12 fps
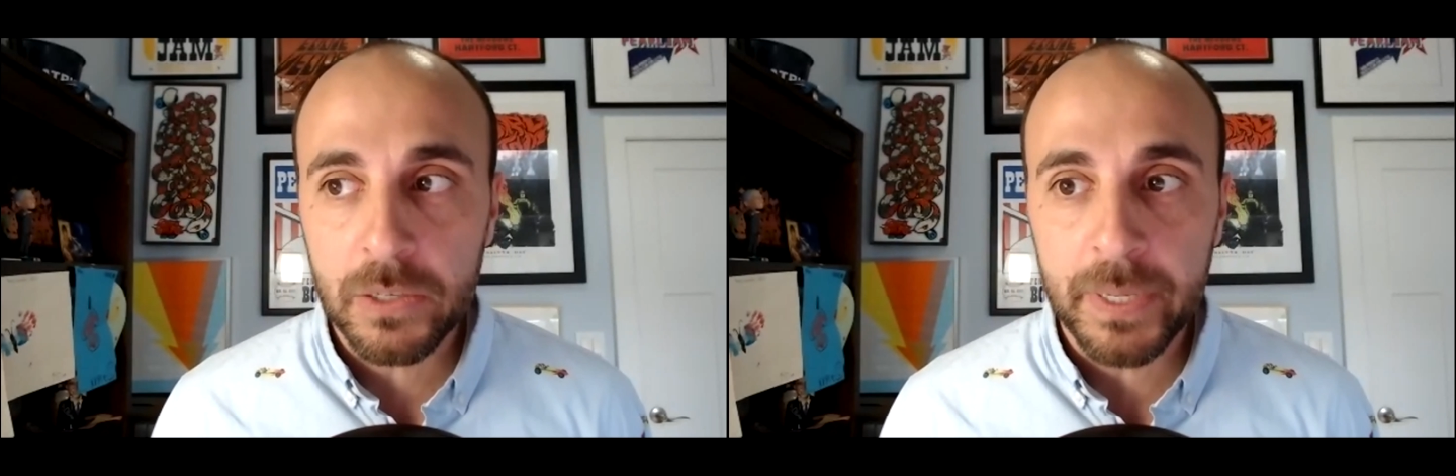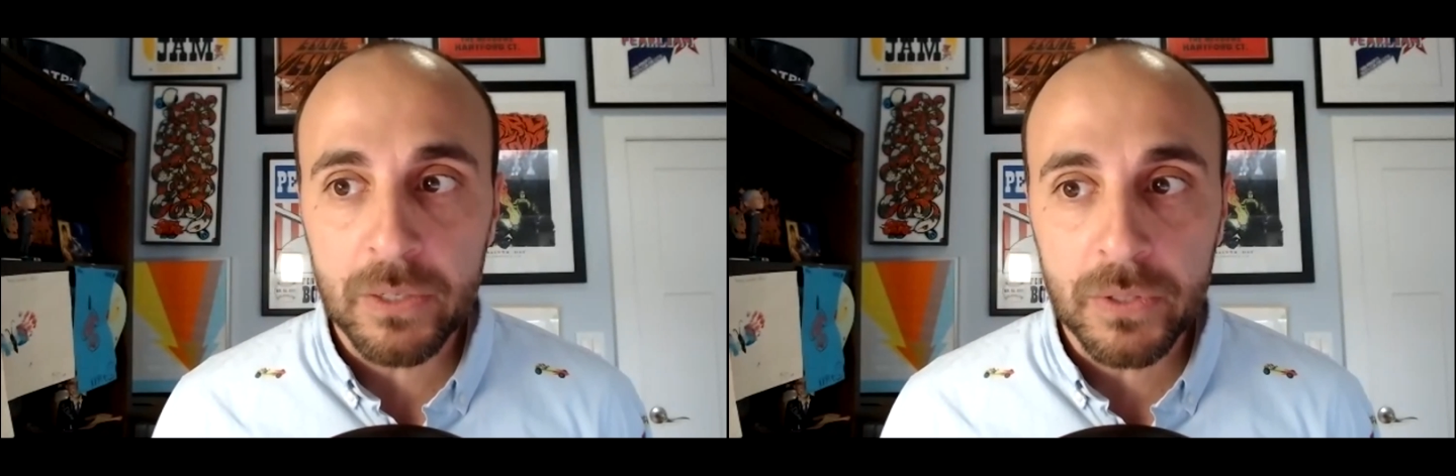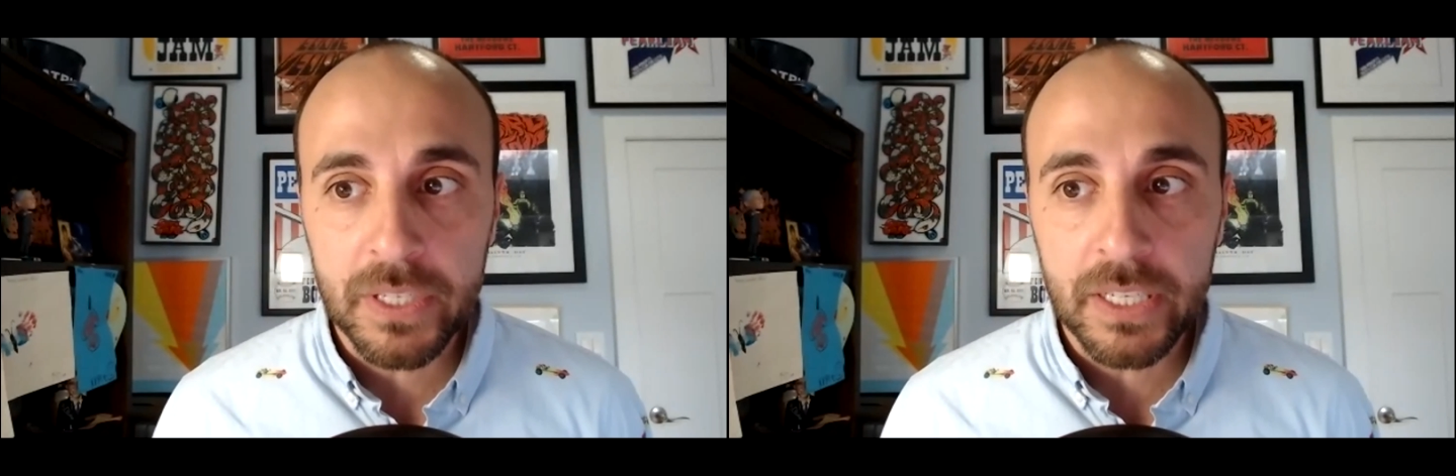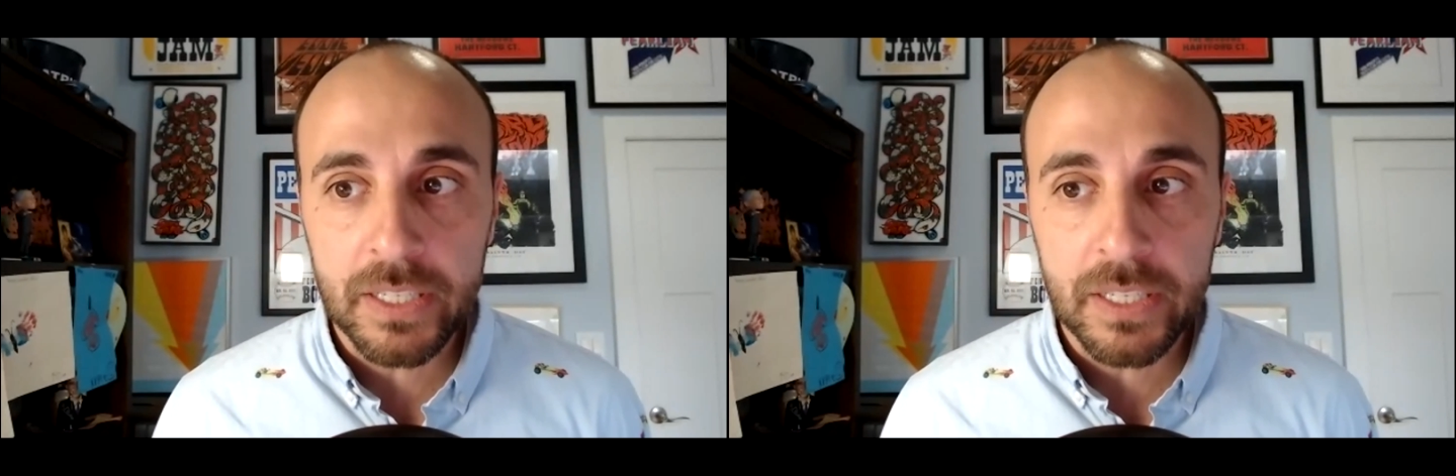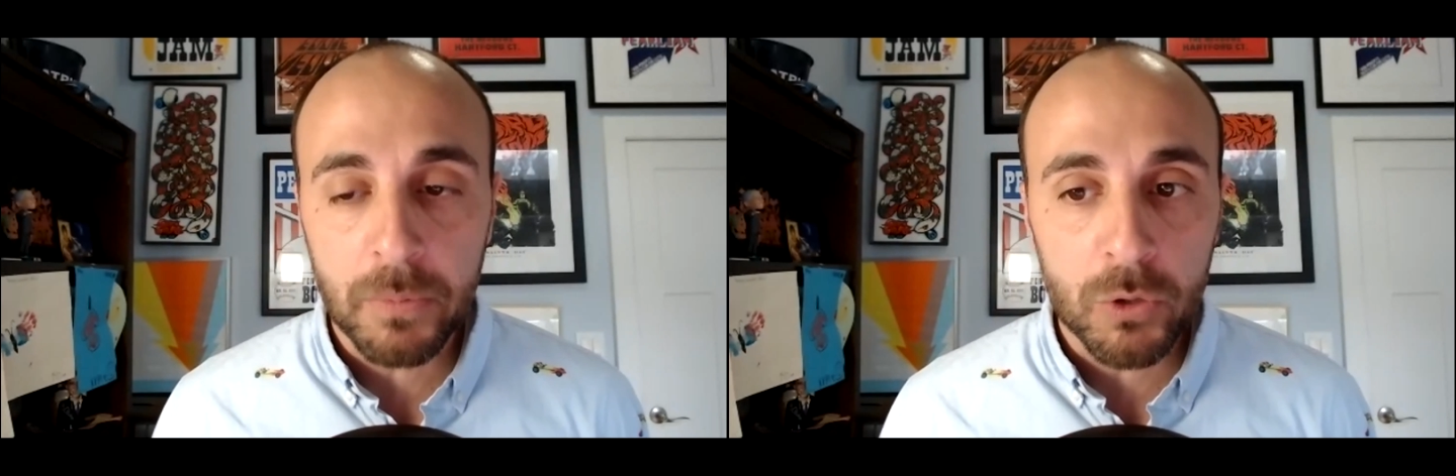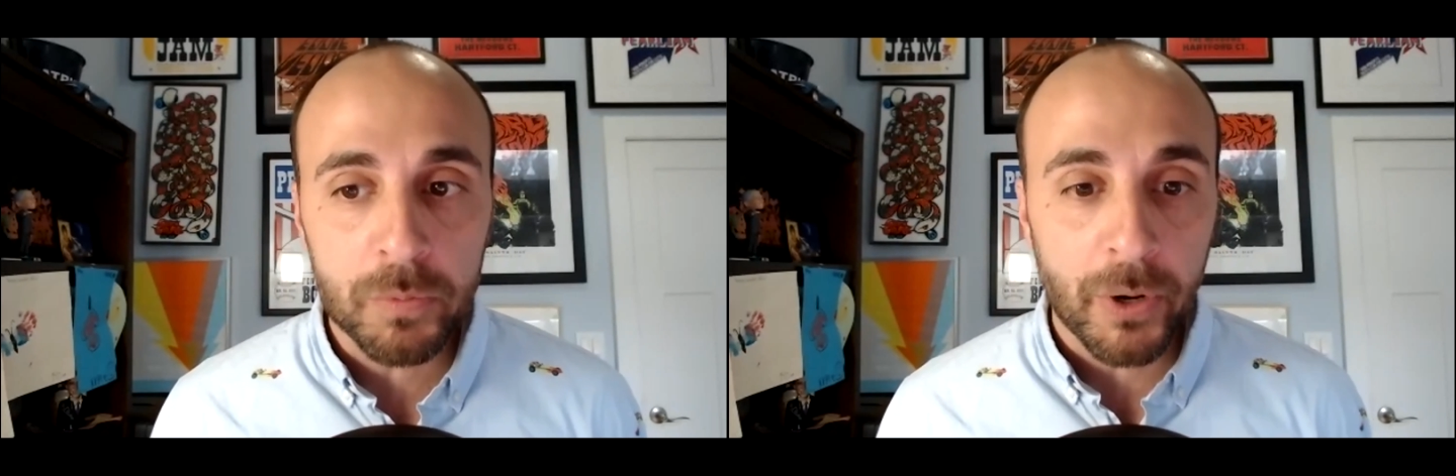PUCs in
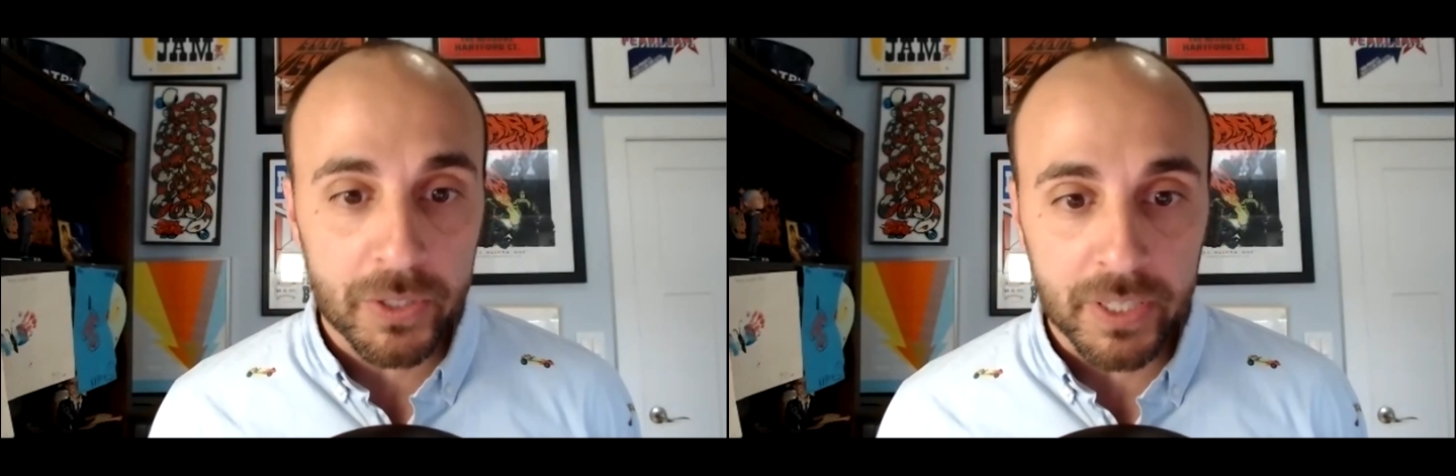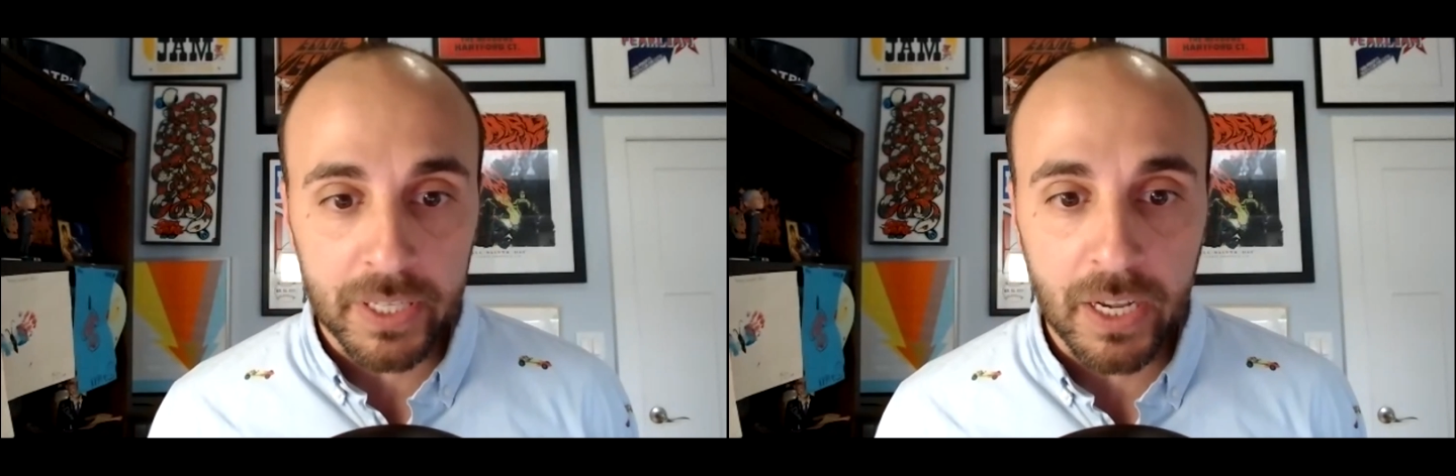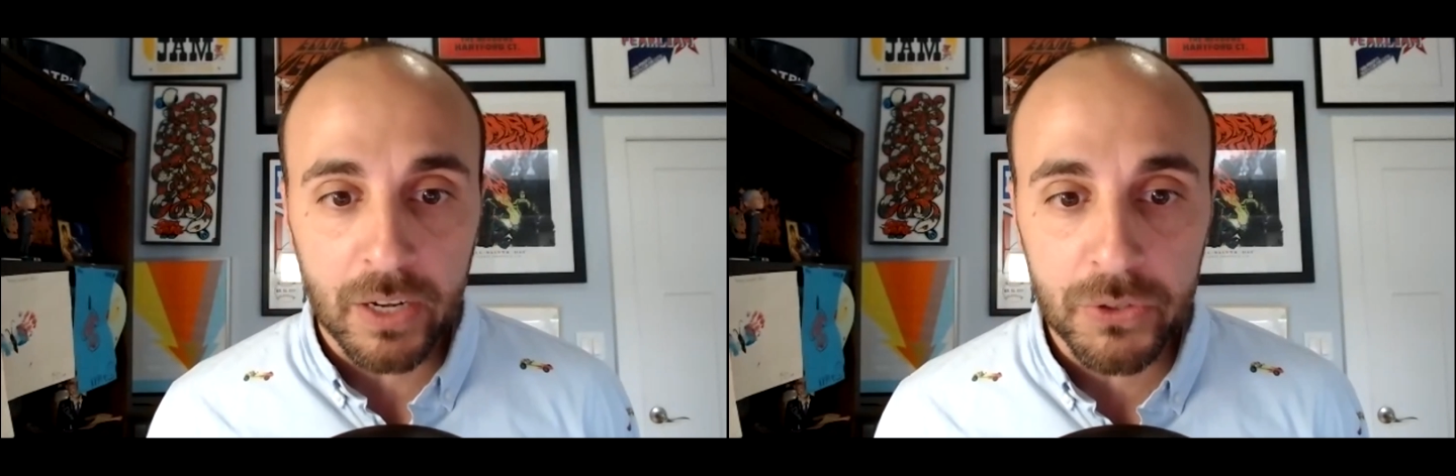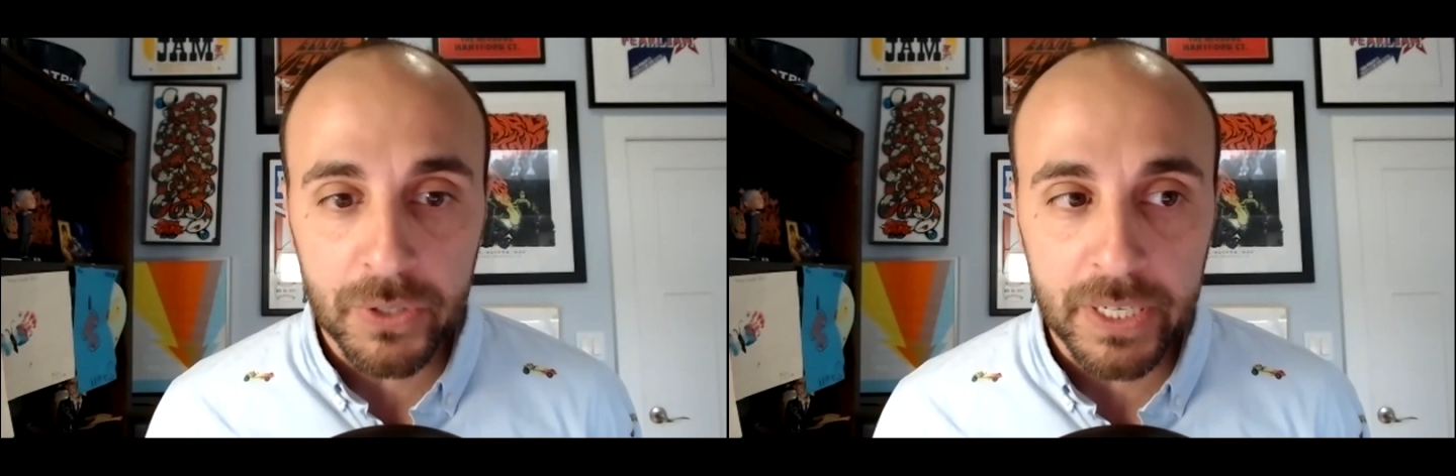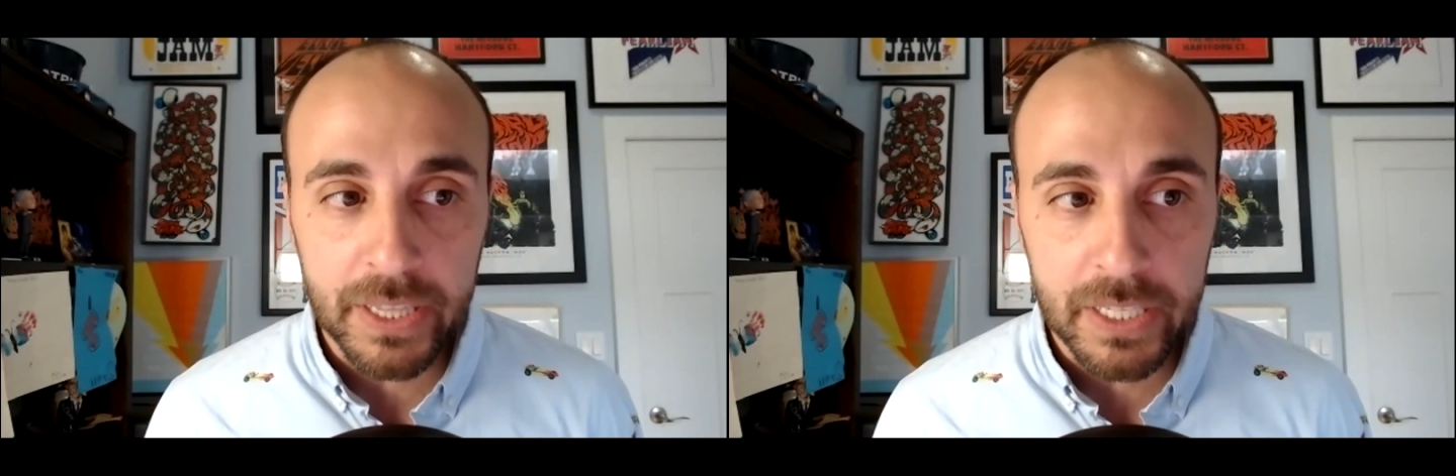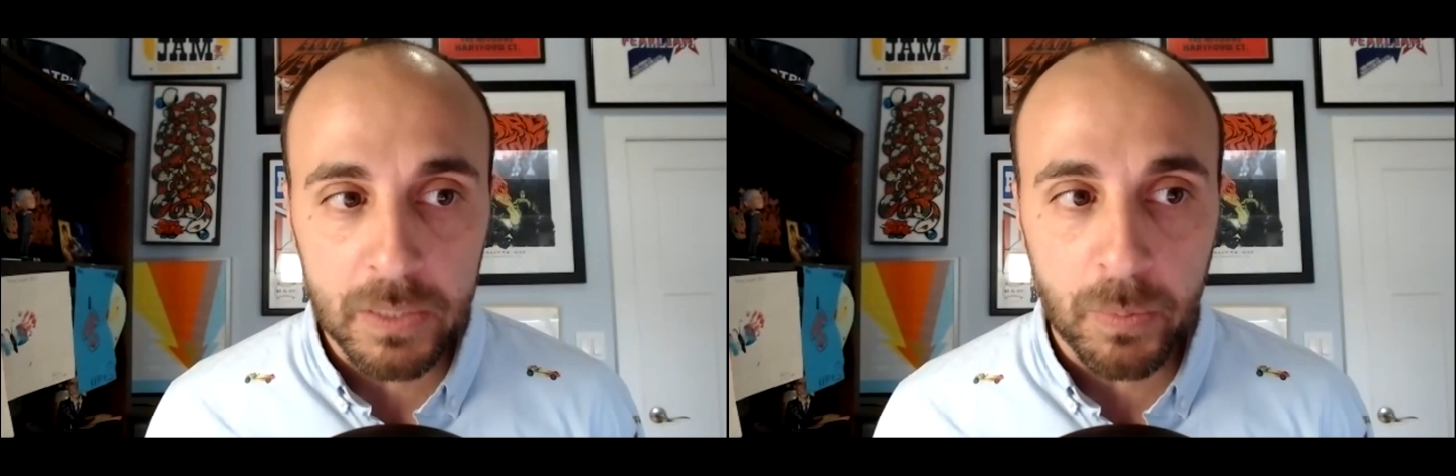most parts of the country
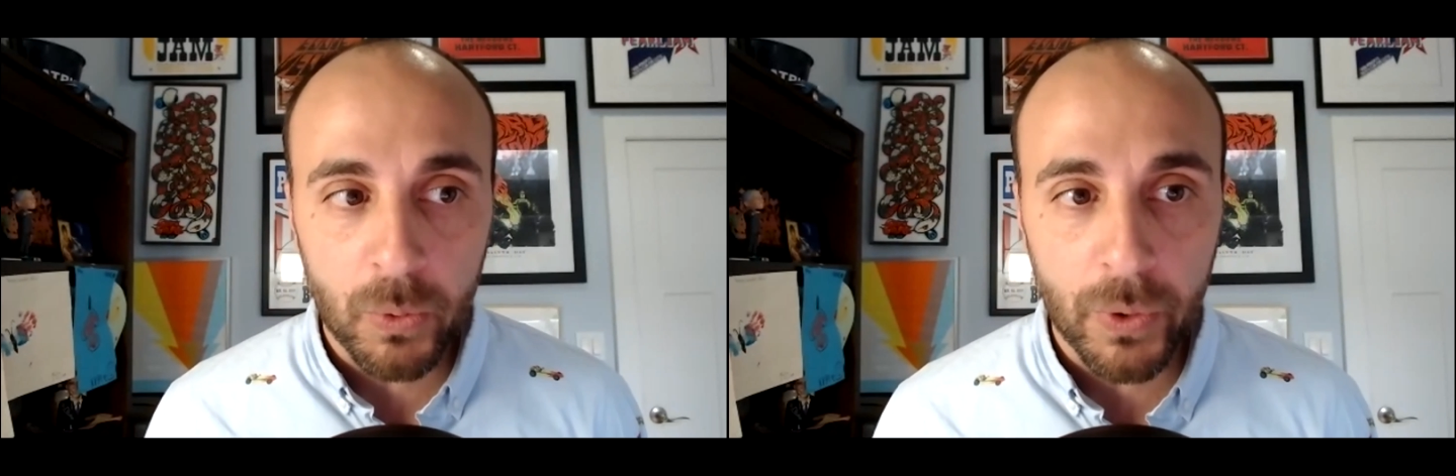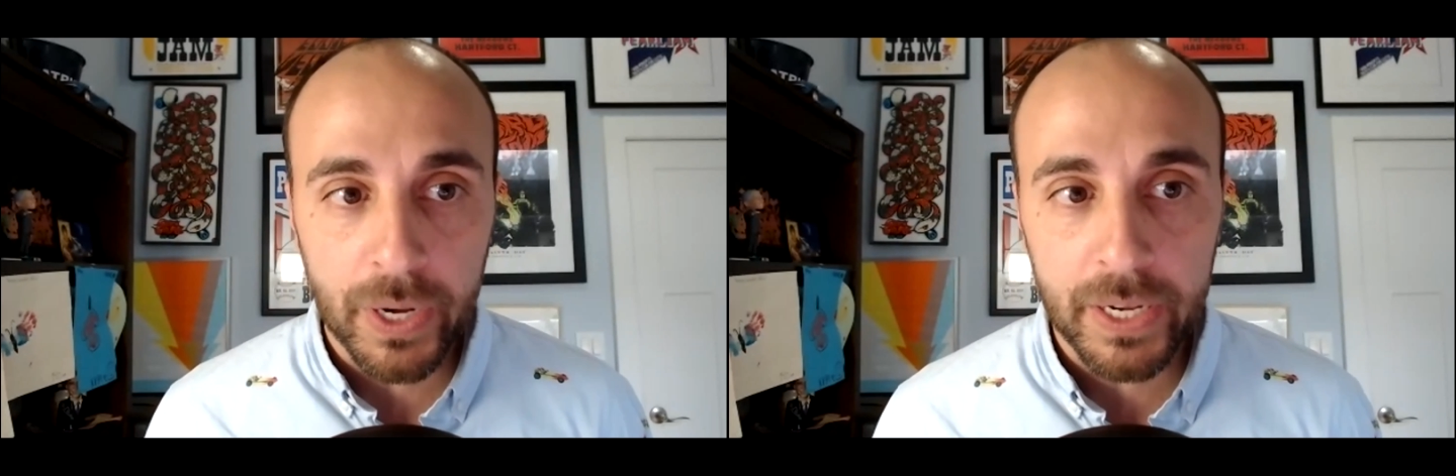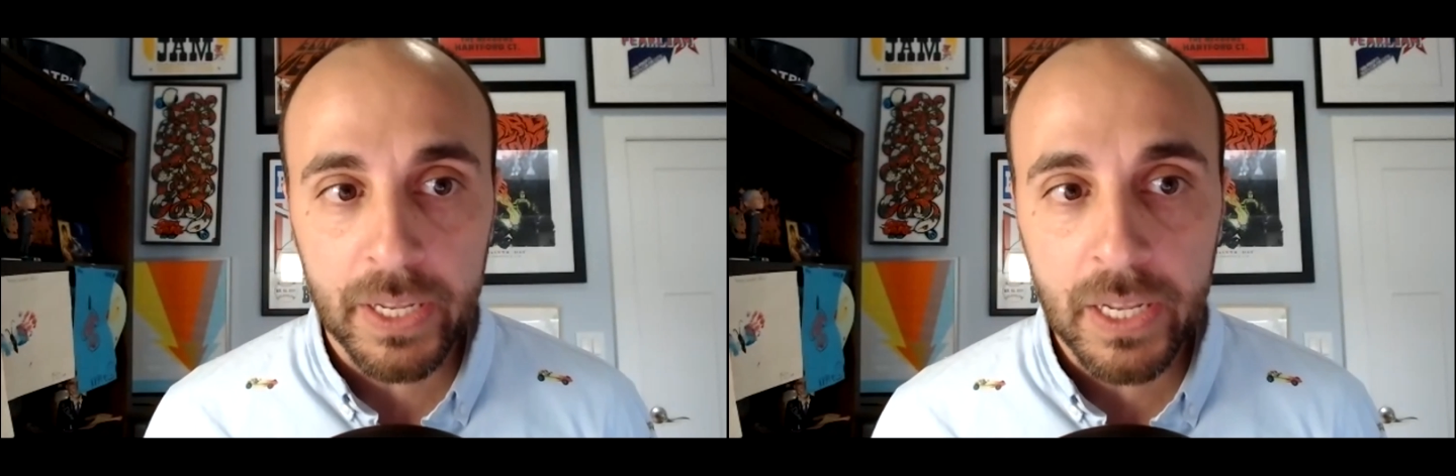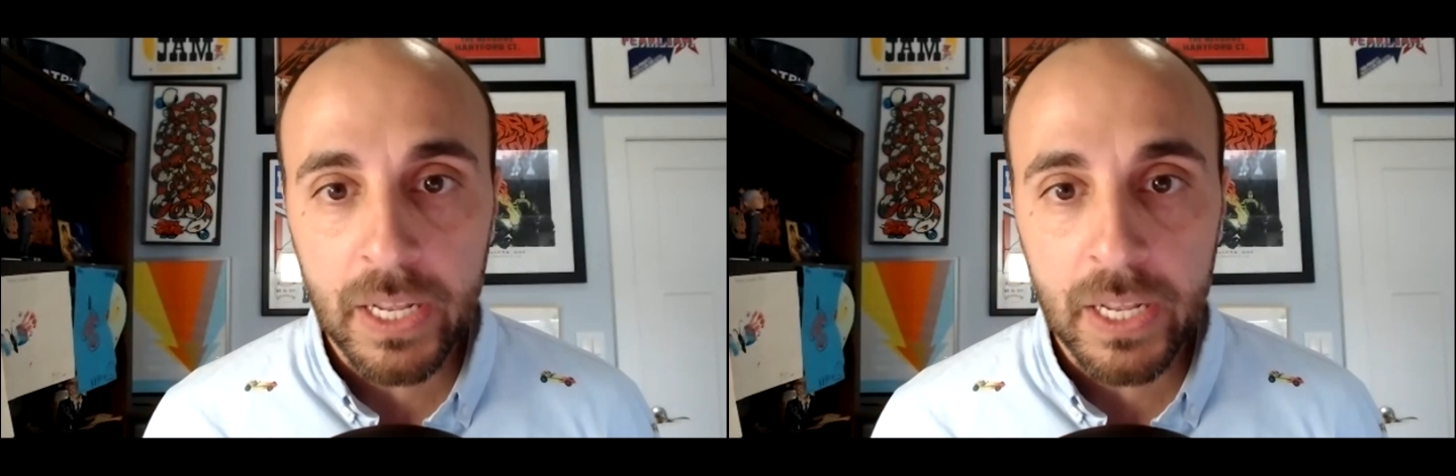at this point.